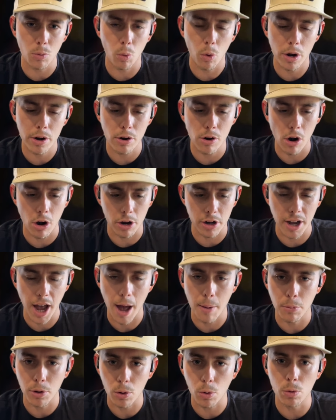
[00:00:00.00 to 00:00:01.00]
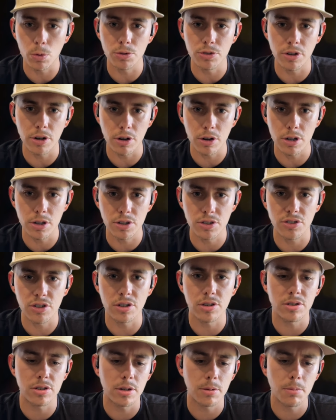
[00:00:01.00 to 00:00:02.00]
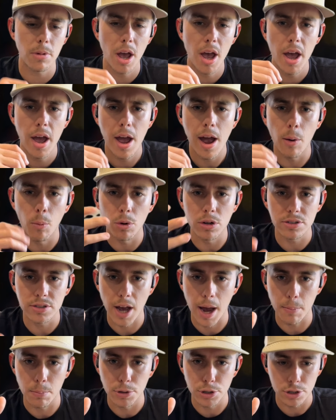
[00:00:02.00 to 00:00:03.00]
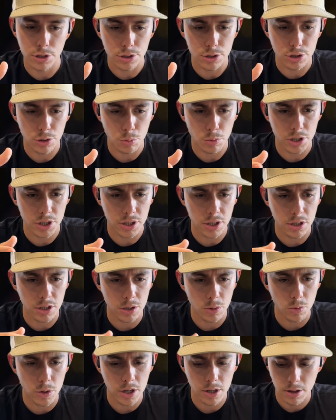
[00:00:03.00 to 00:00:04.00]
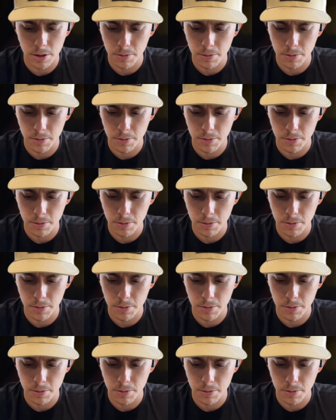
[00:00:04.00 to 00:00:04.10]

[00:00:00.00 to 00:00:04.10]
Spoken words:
what are our chemicals that are in the system, and what temperatures are we dealing with?